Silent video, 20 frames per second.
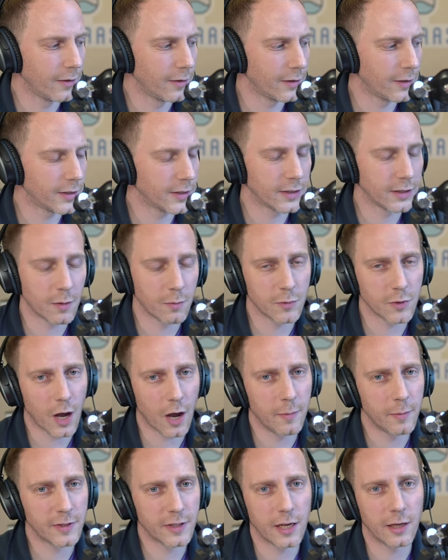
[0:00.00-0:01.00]

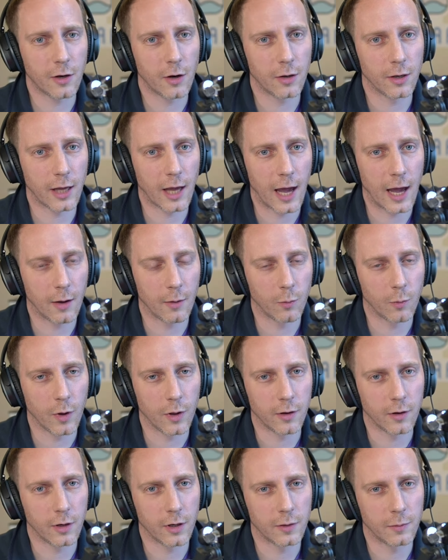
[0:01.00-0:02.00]
sometimes they don't care
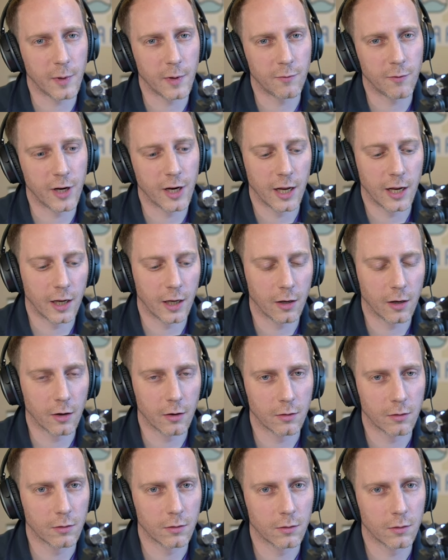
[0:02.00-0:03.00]
whether it's been written in
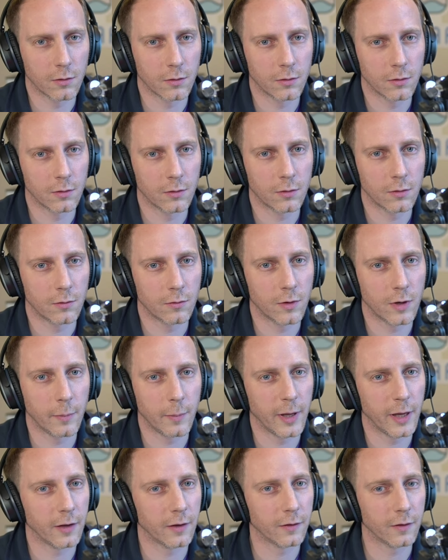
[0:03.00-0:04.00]
Go, right?
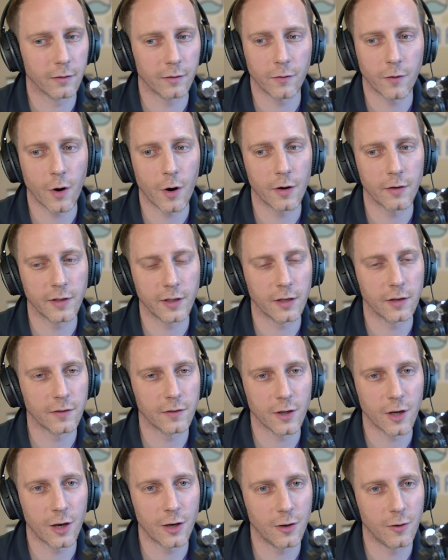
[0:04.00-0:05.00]
Because as far as they're
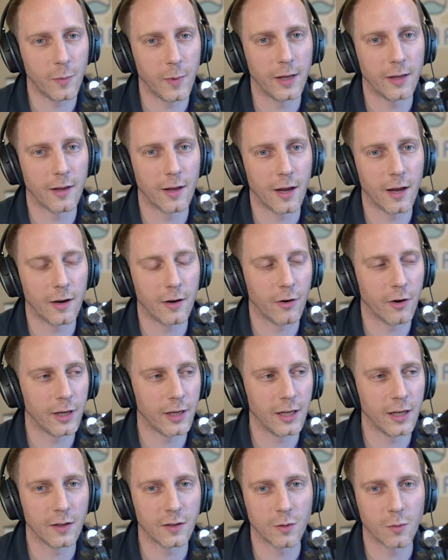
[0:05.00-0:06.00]
concerned, you've been there nine
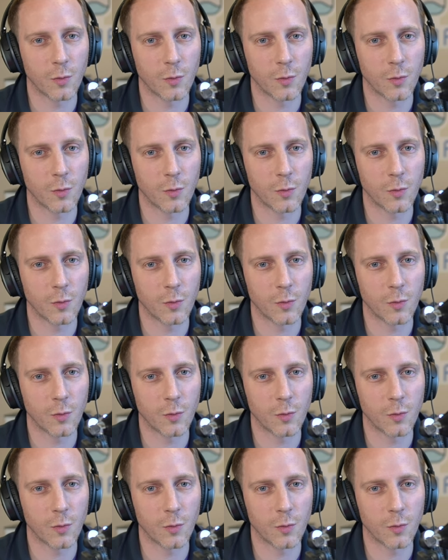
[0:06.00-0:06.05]
years, you're